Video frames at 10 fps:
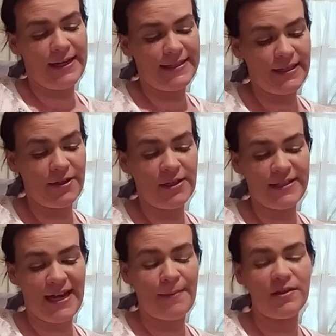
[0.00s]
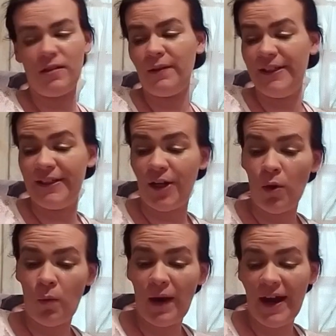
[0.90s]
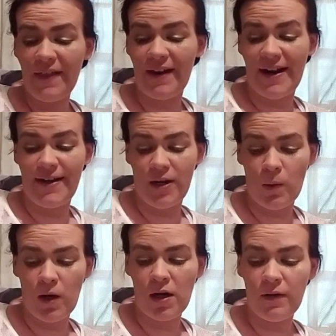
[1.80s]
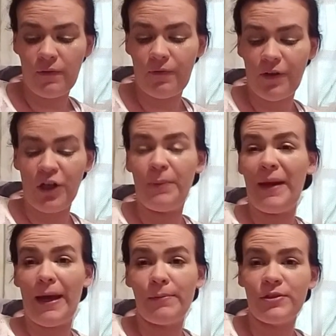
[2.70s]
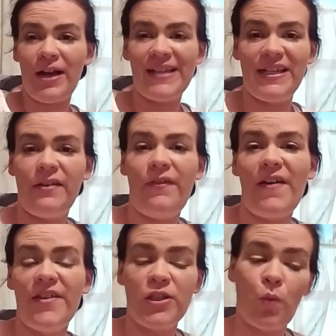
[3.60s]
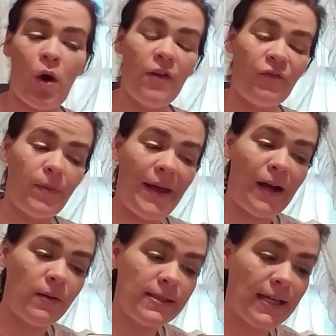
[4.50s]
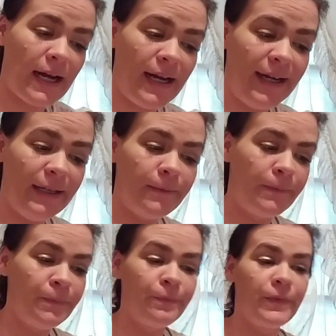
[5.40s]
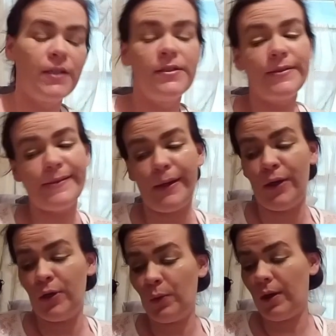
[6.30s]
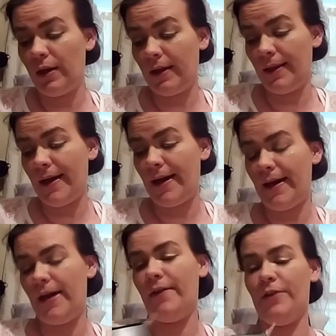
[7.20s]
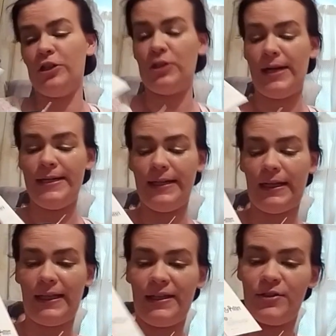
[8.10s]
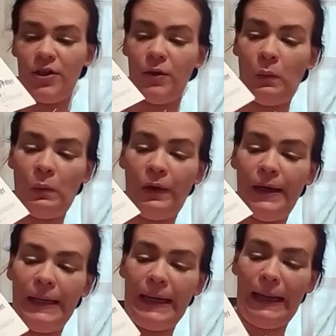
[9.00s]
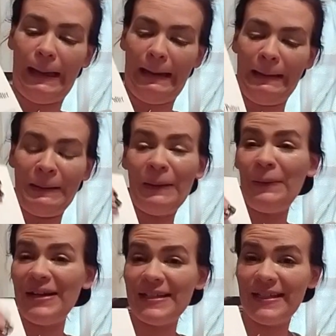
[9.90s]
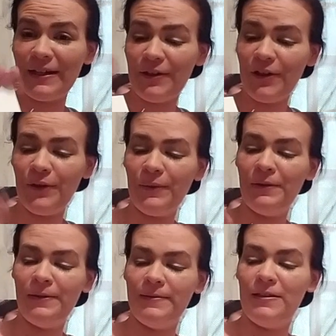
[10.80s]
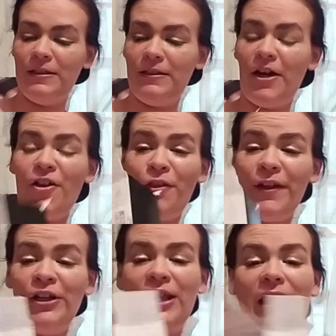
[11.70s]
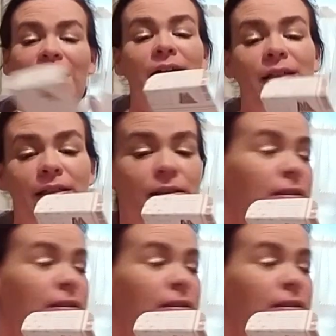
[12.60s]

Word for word: Like I said, there is absolutely no way that I know of for you to be able to identify this wand from the outside, so if you're trying to collect a certain one, I don't know what to tell you other than good luck.